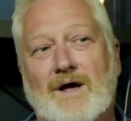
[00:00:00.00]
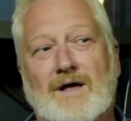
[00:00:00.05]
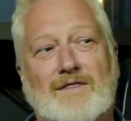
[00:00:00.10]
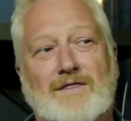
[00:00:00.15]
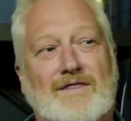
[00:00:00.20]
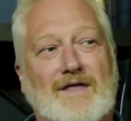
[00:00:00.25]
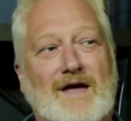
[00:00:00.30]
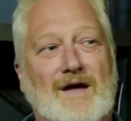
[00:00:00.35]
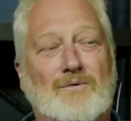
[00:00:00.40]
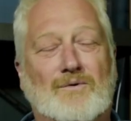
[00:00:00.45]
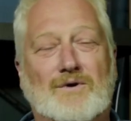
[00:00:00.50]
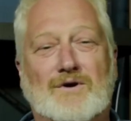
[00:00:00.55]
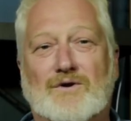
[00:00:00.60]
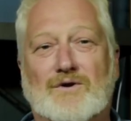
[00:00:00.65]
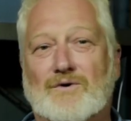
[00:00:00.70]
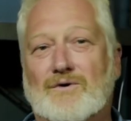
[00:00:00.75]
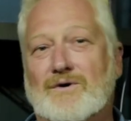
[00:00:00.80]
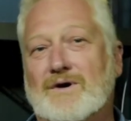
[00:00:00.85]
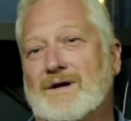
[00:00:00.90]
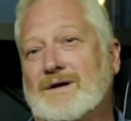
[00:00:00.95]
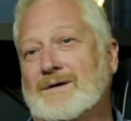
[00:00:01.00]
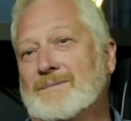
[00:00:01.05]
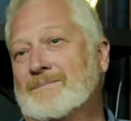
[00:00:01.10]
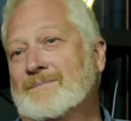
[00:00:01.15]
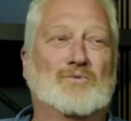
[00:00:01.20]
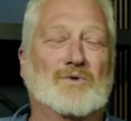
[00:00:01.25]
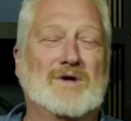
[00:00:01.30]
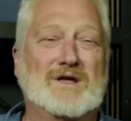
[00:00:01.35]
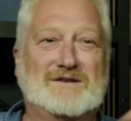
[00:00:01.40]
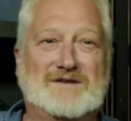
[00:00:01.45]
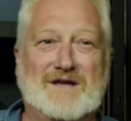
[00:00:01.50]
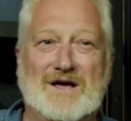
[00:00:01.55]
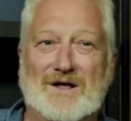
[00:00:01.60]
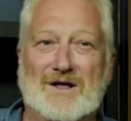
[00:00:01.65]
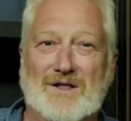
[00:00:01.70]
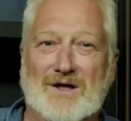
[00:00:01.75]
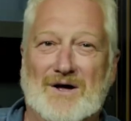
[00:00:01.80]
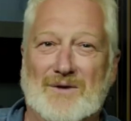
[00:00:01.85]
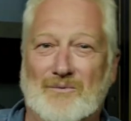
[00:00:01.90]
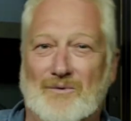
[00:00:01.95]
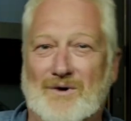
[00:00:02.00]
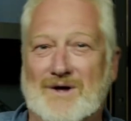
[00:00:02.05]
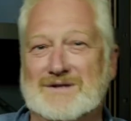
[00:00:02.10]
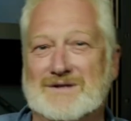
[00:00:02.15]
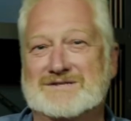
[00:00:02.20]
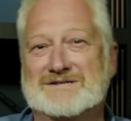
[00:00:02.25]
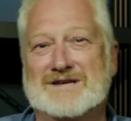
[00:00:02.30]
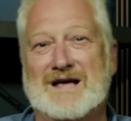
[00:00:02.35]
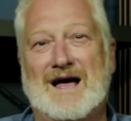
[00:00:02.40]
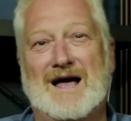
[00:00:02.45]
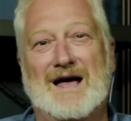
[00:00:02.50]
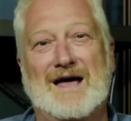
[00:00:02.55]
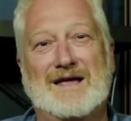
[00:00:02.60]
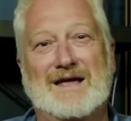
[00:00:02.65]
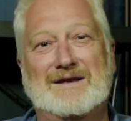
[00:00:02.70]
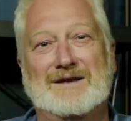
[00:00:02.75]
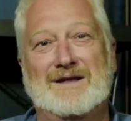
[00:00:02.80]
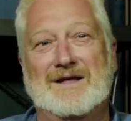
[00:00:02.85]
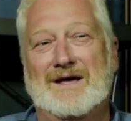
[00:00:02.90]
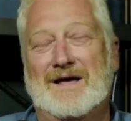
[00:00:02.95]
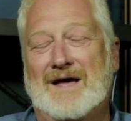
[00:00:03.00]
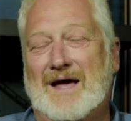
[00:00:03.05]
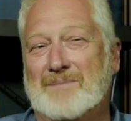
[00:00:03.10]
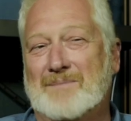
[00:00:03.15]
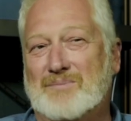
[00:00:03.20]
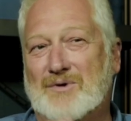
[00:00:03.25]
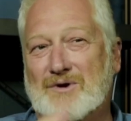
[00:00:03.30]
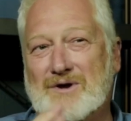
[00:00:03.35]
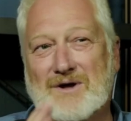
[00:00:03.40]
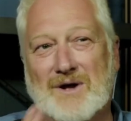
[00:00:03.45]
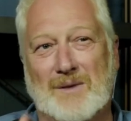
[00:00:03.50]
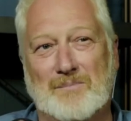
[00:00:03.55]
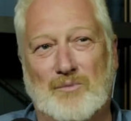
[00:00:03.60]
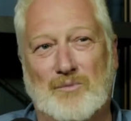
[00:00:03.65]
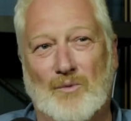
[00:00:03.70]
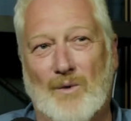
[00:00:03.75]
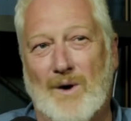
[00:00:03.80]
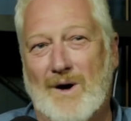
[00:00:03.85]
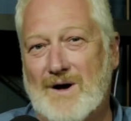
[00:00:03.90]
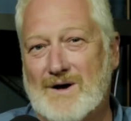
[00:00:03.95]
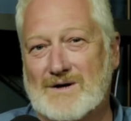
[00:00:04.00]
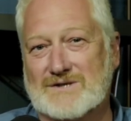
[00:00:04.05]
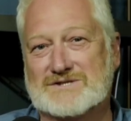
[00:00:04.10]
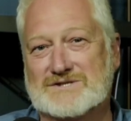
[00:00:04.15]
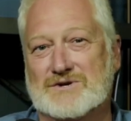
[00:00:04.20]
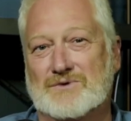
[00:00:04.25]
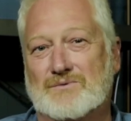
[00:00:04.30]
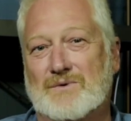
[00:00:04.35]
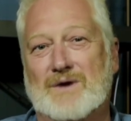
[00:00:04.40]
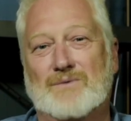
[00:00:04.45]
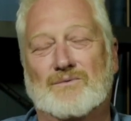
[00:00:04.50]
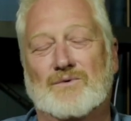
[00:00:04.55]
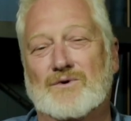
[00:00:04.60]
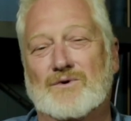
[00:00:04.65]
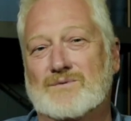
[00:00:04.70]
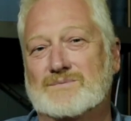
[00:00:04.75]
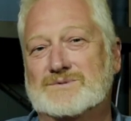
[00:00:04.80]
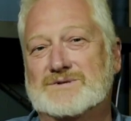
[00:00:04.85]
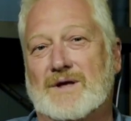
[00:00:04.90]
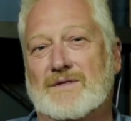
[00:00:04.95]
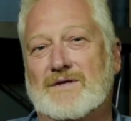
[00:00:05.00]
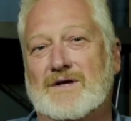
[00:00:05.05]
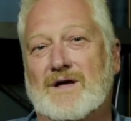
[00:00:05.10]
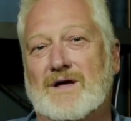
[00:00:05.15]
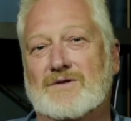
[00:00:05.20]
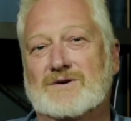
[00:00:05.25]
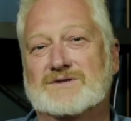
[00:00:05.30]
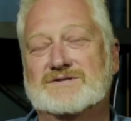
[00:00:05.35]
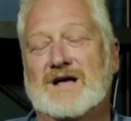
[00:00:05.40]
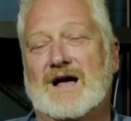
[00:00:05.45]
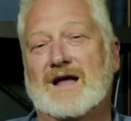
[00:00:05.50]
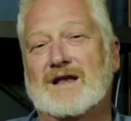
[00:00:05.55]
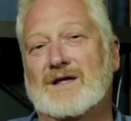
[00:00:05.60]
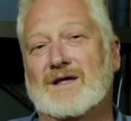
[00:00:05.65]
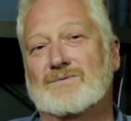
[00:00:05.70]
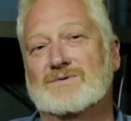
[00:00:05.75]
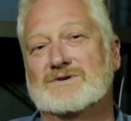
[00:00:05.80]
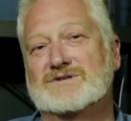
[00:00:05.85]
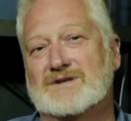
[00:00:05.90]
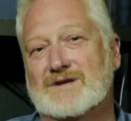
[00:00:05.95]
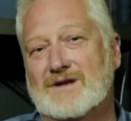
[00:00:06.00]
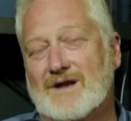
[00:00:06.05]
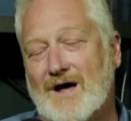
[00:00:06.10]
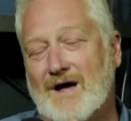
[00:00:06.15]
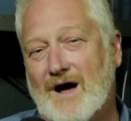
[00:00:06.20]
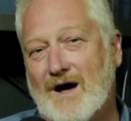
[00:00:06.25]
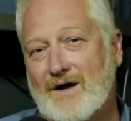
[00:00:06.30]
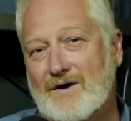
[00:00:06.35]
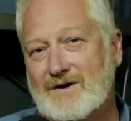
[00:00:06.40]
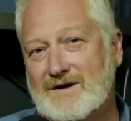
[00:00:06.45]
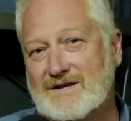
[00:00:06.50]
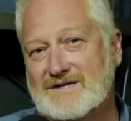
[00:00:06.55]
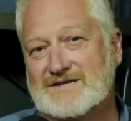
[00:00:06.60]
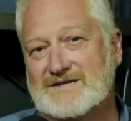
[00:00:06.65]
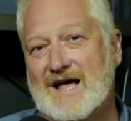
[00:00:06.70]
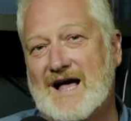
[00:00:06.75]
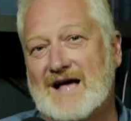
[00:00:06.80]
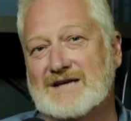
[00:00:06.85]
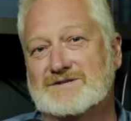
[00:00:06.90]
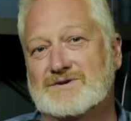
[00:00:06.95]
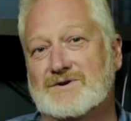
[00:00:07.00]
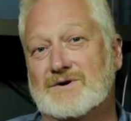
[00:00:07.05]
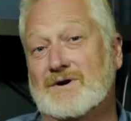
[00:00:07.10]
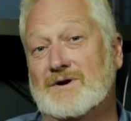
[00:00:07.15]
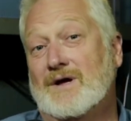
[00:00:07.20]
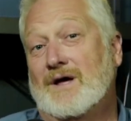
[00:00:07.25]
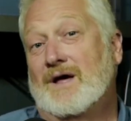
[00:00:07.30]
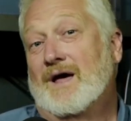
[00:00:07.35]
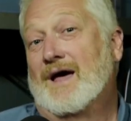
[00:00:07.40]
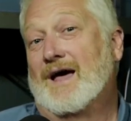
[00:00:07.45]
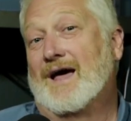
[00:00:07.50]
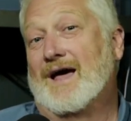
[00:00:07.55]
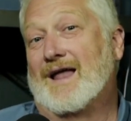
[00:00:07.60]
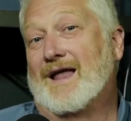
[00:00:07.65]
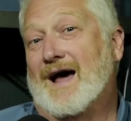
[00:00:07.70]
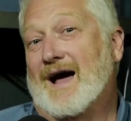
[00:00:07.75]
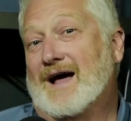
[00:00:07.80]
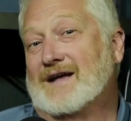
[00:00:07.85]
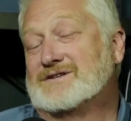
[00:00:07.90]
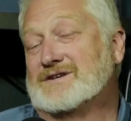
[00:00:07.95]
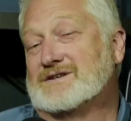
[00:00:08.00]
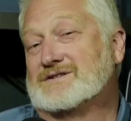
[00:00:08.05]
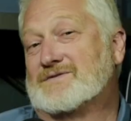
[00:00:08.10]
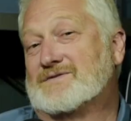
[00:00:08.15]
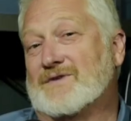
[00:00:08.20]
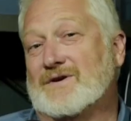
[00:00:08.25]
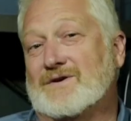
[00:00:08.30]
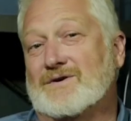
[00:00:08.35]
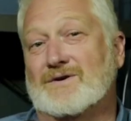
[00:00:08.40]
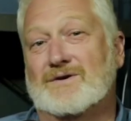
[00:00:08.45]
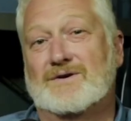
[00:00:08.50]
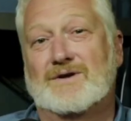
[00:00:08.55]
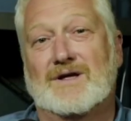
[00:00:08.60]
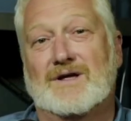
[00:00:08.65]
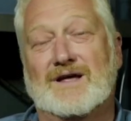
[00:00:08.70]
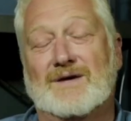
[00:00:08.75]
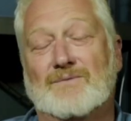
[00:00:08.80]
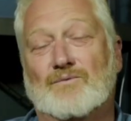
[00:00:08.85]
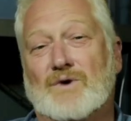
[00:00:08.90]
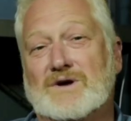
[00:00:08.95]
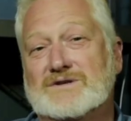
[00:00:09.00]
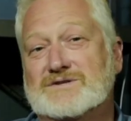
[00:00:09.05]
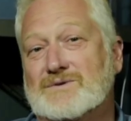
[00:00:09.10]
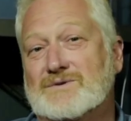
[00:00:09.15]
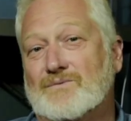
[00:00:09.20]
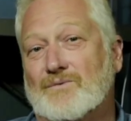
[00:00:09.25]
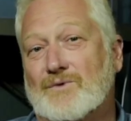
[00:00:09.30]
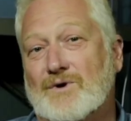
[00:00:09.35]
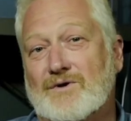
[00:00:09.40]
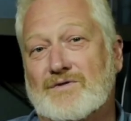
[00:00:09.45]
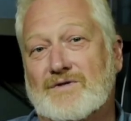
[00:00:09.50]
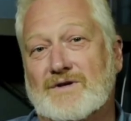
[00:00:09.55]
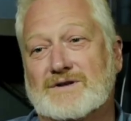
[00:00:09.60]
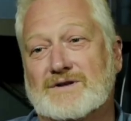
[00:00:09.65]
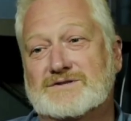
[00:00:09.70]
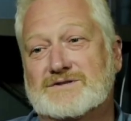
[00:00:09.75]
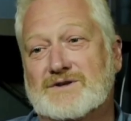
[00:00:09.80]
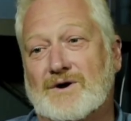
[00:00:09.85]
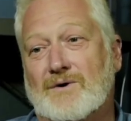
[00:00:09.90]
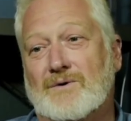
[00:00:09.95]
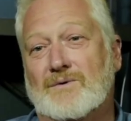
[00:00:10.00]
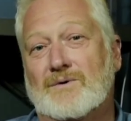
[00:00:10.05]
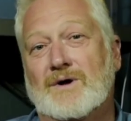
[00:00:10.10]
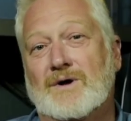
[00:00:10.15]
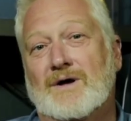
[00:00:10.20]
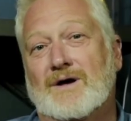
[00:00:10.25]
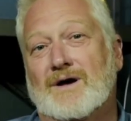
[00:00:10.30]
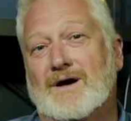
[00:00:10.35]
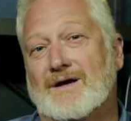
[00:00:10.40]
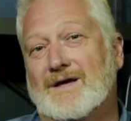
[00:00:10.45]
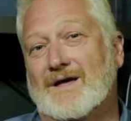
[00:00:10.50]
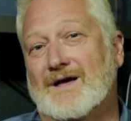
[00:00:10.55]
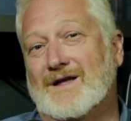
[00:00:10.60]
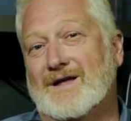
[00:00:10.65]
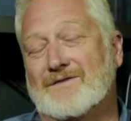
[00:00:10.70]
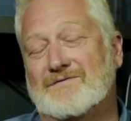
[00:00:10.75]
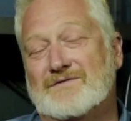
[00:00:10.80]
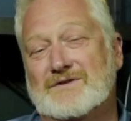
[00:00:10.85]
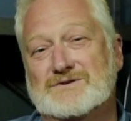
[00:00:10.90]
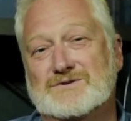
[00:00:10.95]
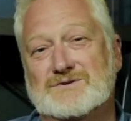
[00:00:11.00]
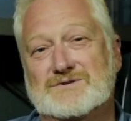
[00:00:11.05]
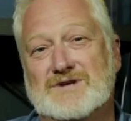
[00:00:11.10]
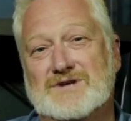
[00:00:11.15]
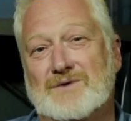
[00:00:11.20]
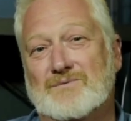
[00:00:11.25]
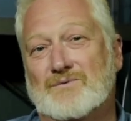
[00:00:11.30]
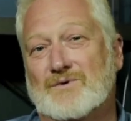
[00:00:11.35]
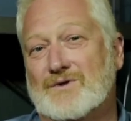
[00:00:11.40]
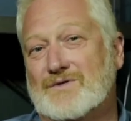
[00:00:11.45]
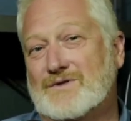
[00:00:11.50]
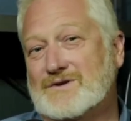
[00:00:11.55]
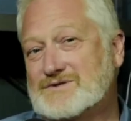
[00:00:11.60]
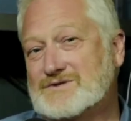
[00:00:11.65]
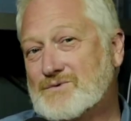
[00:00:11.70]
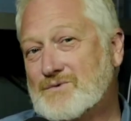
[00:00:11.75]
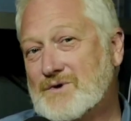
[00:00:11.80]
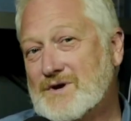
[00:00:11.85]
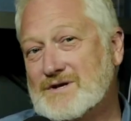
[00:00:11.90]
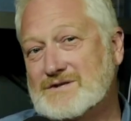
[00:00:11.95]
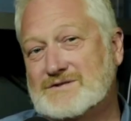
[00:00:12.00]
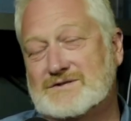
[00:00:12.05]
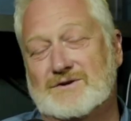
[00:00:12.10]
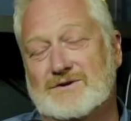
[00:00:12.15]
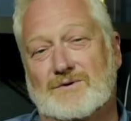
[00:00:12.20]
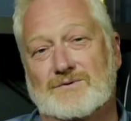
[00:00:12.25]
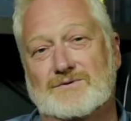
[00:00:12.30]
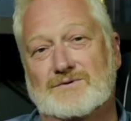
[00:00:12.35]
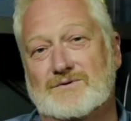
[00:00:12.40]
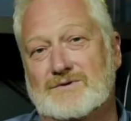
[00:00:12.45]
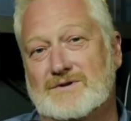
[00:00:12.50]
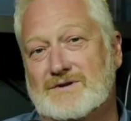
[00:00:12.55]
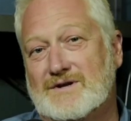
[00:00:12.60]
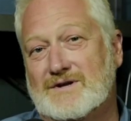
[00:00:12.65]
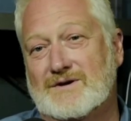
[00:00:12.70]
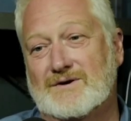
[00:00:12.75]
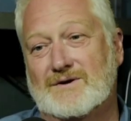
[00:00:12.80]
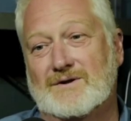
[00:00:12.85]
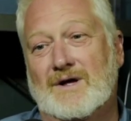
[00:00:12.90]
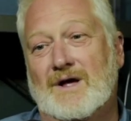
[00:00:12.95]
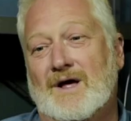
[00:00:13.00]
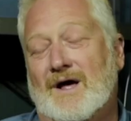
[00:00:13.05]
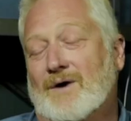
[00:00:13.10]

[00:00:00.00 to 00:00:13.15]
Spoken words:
They were doing retail on one side and putting up walls to rent rooms on the other side. It was an utter disaster, and I just figured it wasn't worth it. So again, if the juice ain't worth the squeeze, don't do the deal.